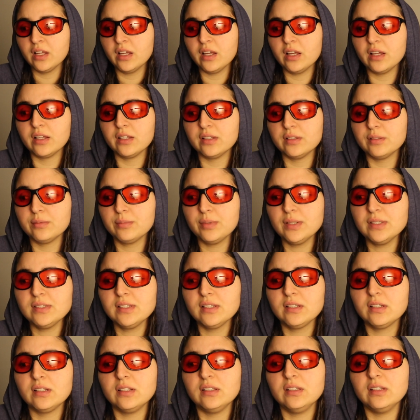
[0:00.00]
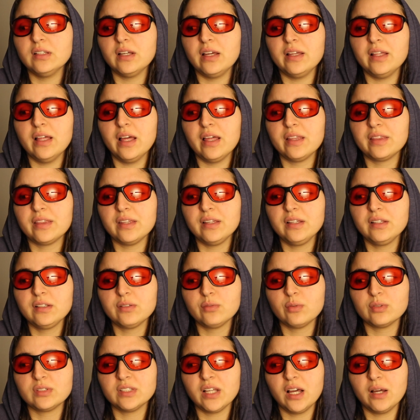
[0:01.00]
And basically, I think
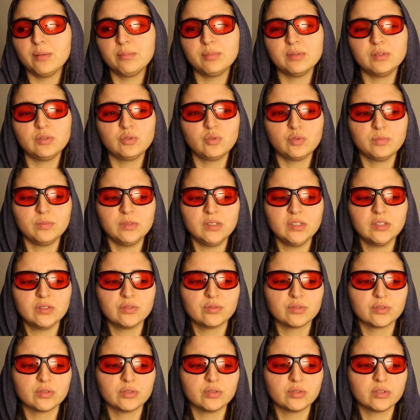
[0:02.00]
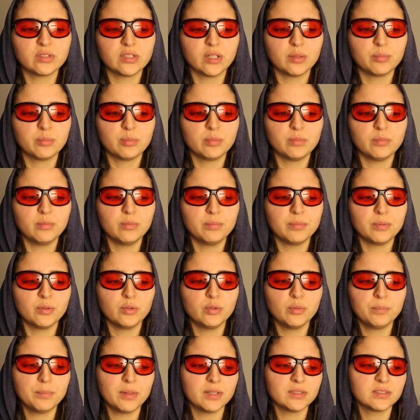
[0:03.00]
what happened to me over
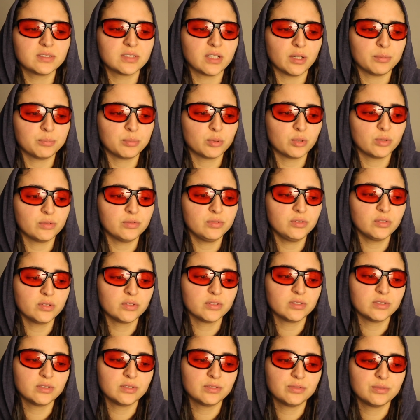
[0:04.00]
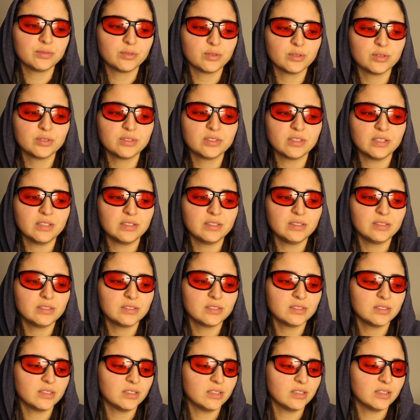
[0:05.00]
the past couple of years, first things,
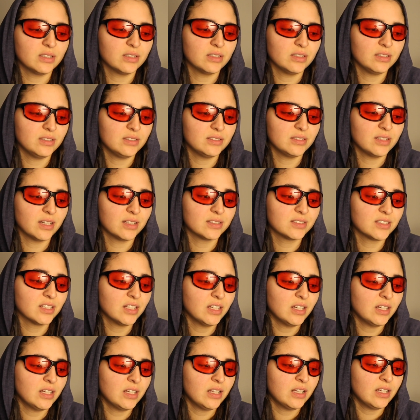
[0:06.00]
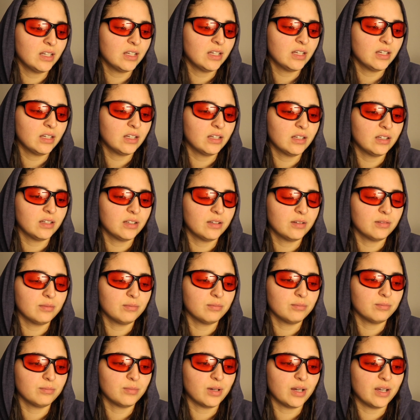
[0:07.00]
is that
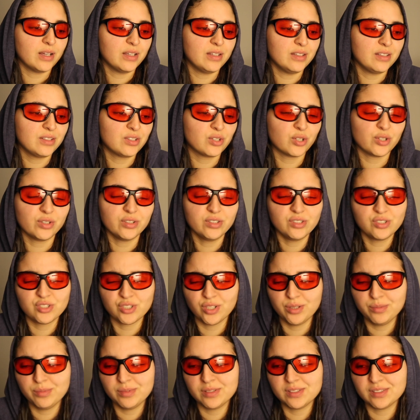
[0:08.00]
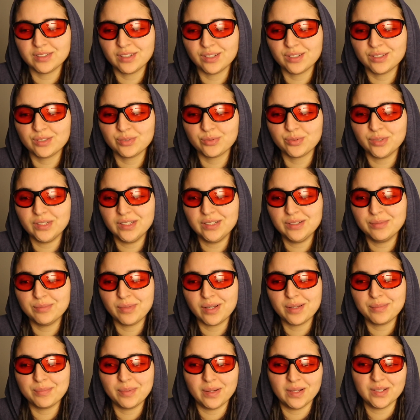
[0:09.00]
my current job is not really
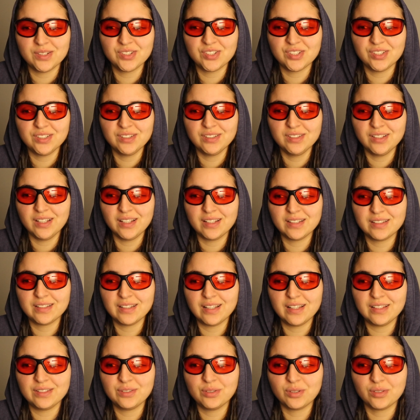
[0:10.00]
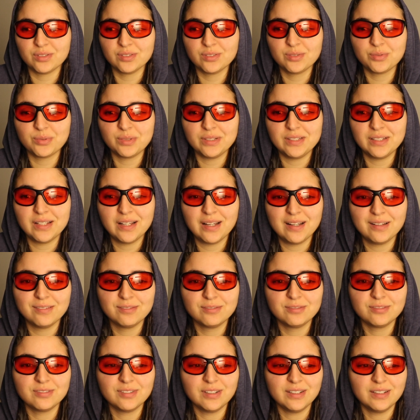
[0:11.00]
my passion, and I don't really have
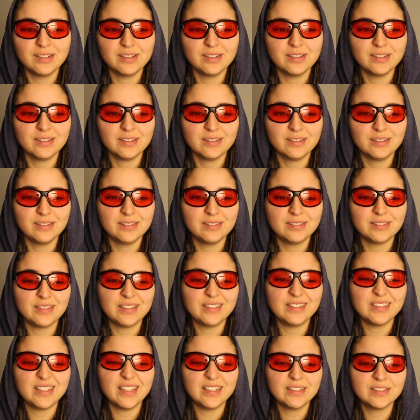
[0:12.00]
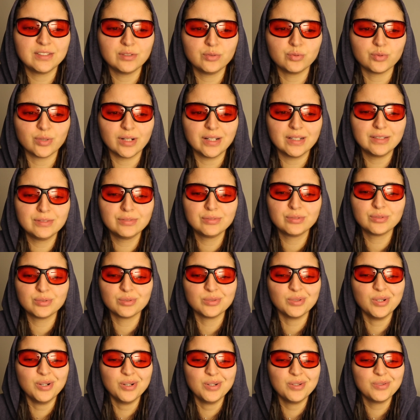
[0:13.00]
an innate drive
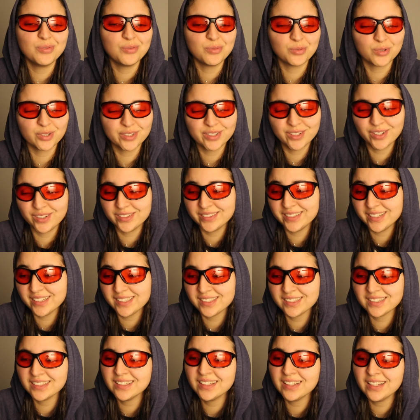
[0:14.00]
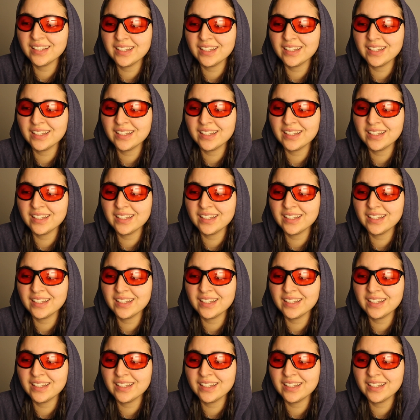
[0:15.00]
to work on it.